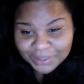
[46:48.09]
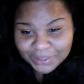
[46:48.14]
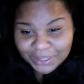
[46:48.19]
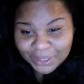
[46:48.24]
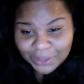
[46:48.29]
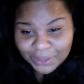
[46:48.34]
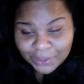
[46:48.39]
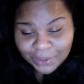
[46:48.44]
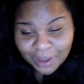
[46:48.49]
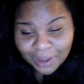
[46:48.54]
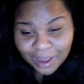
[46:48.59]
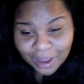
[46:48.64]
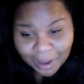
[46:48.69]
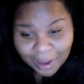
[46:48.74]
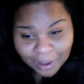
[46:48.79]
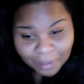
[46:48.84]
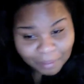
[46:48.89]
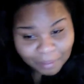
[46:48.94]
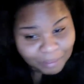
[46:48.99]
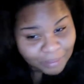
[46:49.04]
So
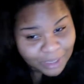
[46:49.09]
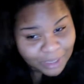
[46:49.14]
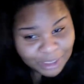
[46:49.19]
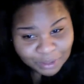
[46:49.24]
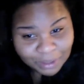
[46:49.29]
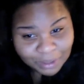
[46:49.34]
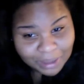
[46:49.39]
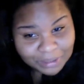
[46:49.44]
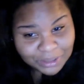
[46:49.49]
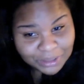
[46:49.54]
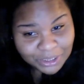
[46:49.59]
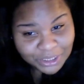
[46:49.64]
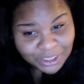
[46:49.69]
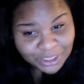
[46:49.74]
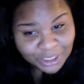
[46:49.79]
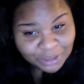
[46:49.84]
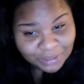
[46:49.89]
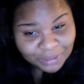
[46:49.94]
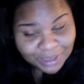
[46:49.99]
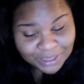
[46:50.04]
much props to
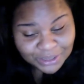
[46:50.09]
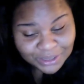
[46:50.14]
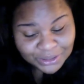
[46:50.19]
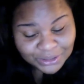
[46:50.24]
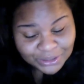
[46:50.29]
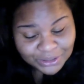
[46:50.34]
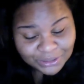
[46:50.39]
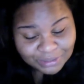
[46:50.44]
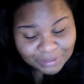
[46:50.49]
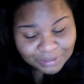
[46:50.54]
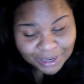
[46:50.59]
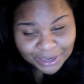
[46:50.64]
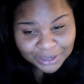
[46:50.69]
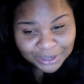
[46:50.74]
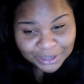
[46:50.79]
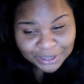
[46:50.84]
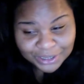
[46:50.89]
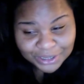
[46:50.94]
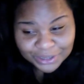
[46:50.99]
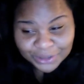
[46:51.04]
you, my dude, my
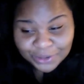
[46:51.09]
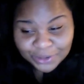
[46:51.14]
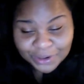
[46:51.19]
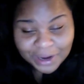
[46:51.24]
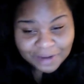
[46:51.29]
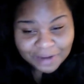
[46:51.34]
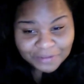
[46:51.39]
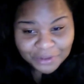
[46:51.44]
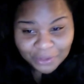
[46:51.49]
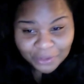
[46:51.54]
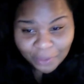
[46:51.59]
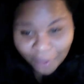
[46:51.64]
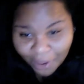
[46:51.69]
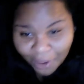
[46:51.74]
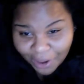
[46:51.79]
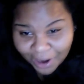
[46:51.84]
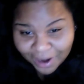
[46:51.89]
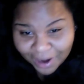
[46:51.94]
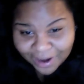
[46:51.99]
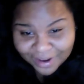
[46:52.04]
girl, whoever you
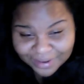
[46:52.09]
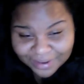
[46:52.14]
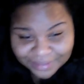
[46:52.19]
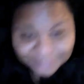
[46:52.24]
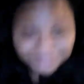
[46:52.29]
are.